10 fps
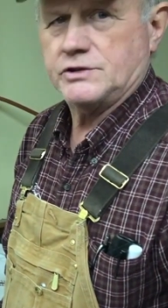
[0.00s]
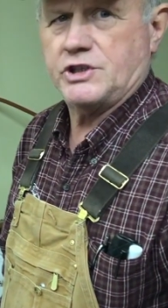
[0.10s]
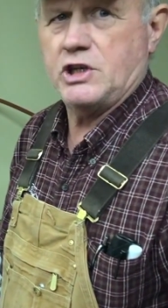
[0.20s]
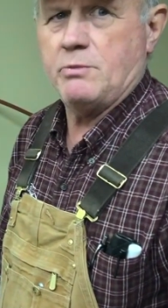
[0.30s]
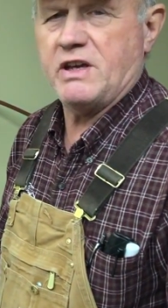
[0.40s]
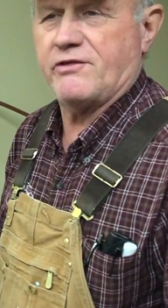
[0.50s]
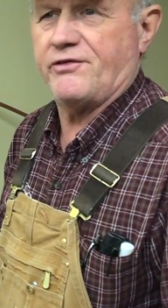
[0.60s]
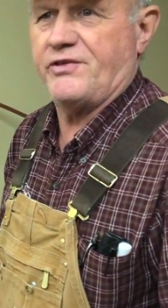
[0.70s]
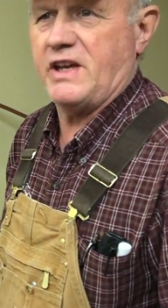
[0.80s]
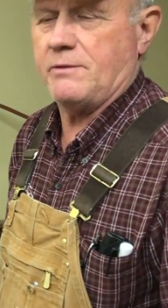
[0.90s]
cubic
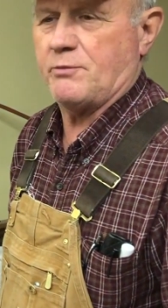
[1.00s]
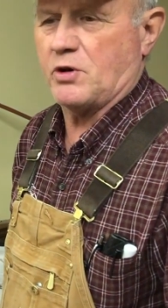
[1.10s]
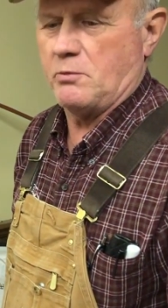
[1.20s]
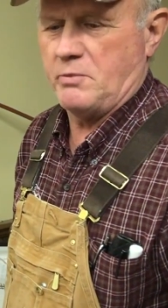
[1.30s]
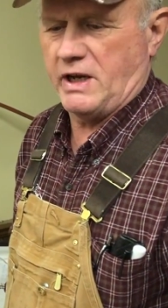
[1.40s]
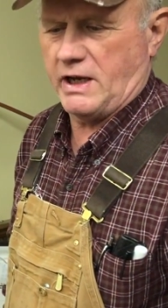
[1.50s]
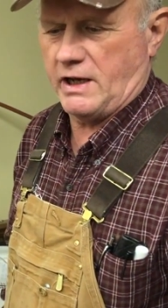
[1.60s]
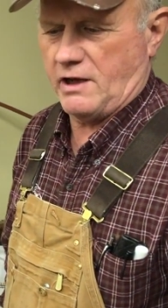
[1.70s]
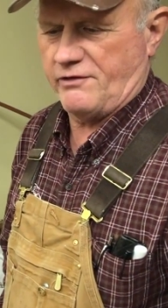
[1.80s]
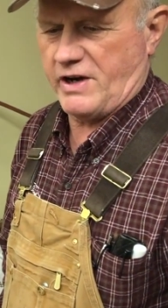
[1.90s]
feet per
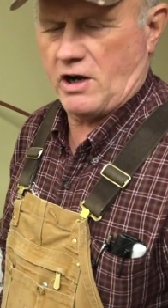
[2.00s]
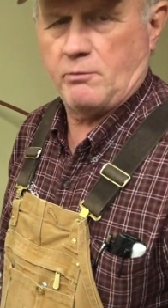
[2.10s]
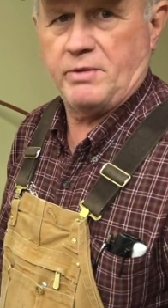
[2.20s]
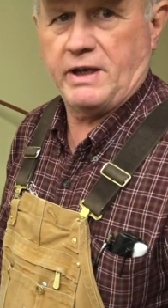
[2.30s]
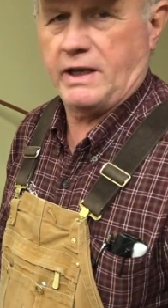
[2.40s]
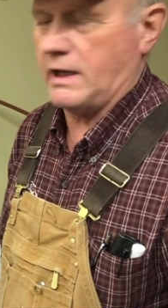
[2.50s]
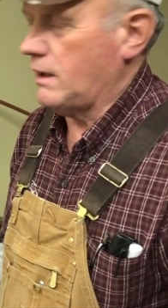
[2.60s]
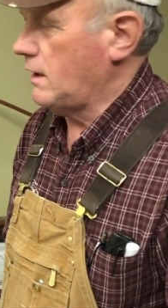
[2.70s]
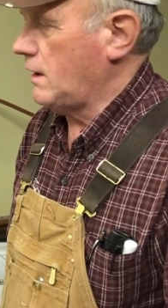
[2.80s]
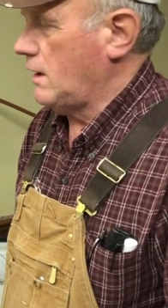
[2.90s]
minute of air being
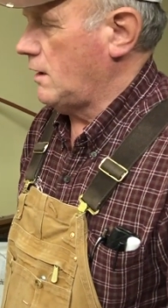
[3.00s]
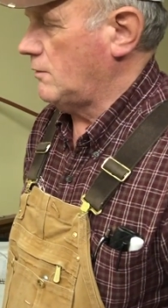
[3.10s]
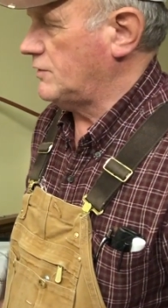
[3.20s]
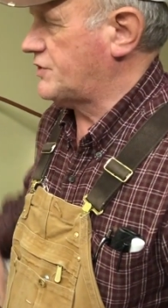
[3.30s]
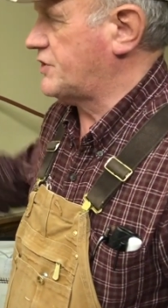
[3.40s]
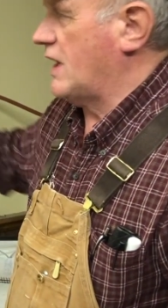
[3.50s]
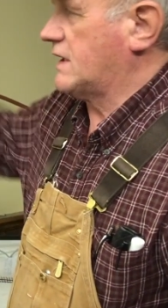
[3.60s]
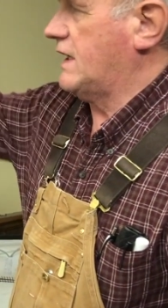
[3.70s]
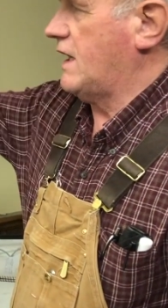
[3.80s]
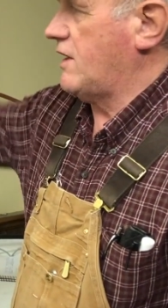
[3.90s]

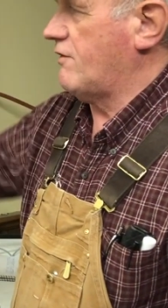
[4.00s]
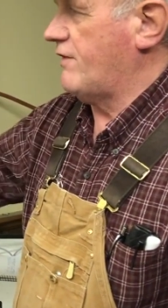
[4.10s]
sucked out of your